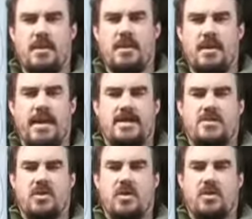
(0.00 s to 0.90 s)
It's
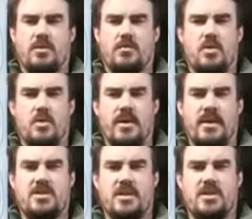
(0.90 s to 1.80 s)
called a mortgage.
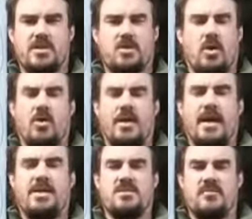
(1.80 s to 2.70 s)
It's called all
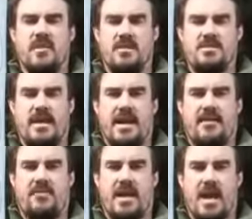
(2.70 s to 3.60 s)
kinds of things that have to
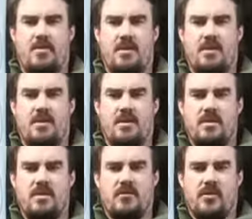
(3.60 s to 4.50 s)
happen
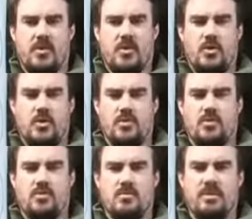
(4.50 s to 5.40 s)
for you to
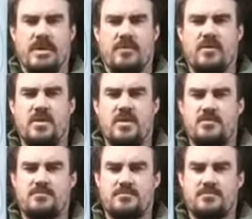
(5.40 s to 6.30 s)
live.
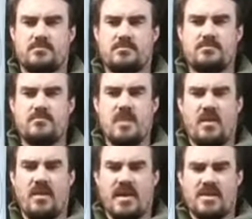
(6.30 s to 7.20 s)
That
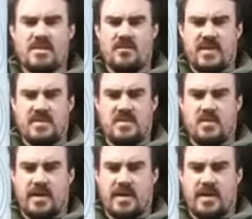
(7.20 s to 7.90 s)
kind of stuff gets in the way.